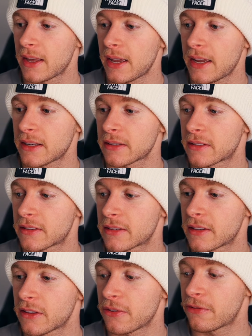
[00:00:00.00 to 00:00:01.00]

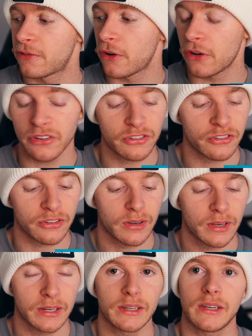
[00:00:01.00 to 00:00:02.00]
it's the first
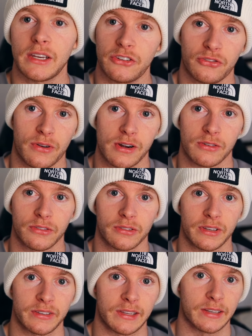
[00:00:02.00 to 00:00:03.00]
niche fragrance on
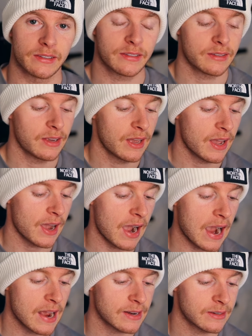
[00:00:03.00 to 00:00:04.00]
this list,
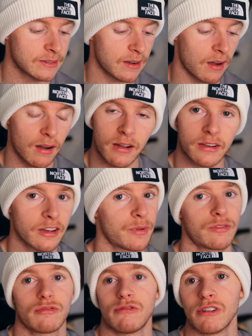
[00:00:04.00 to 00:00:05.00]
and I have
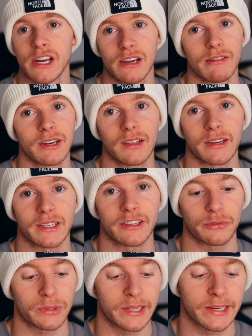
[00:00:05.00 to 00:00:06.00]
been really really liking
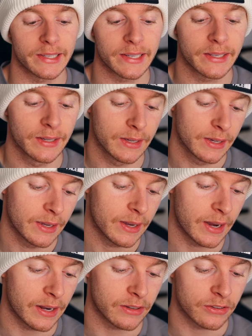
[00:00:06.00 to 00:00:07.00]
this one lately.
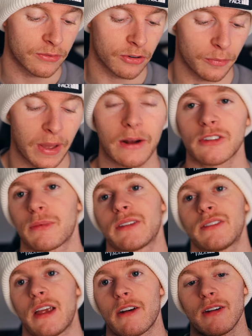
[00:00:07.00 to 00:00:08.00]
It's from the House of
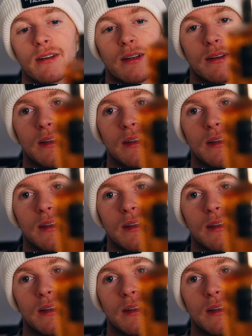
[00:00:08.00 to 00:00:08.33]
Mancera,